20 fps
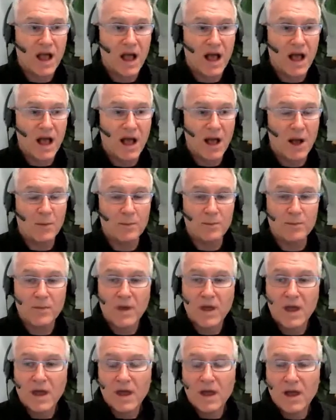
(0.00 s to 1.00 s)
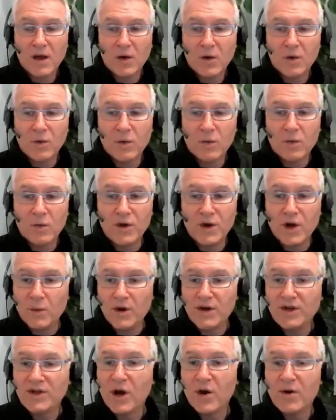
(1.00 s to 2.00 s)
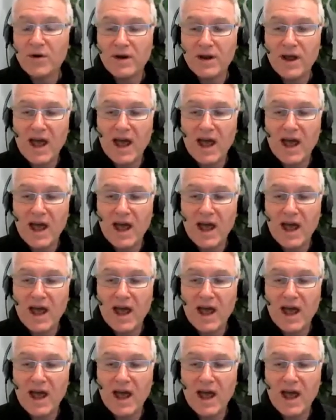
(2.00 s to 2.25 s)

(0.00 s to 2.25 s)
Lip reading: We don't